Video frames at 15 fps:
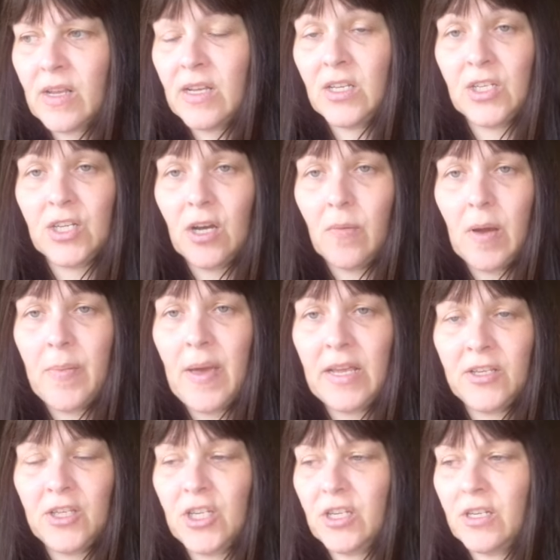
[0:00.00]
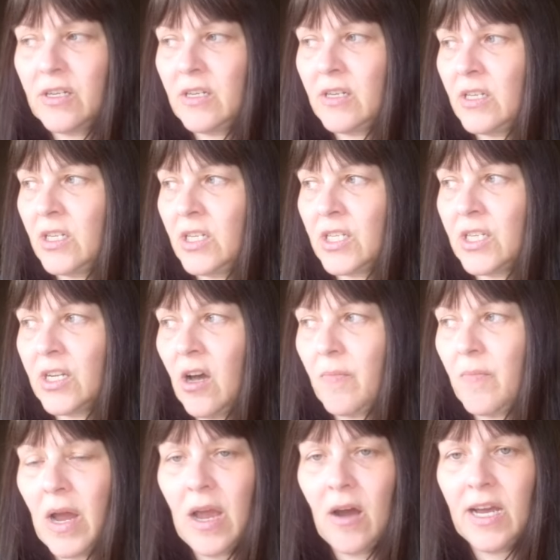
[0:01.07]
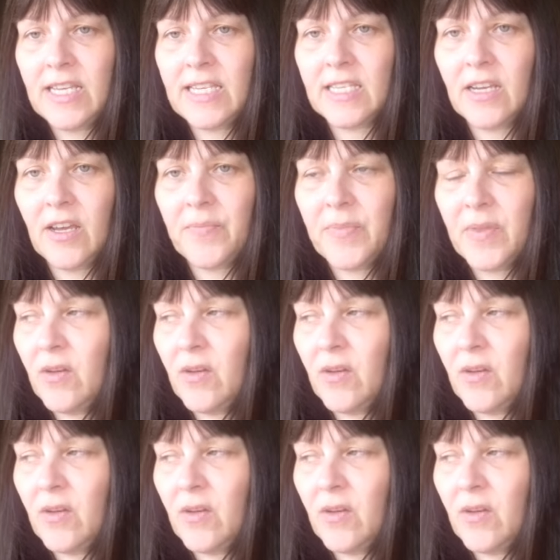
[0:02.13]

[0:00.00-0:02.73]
start my pension, to start my ISA,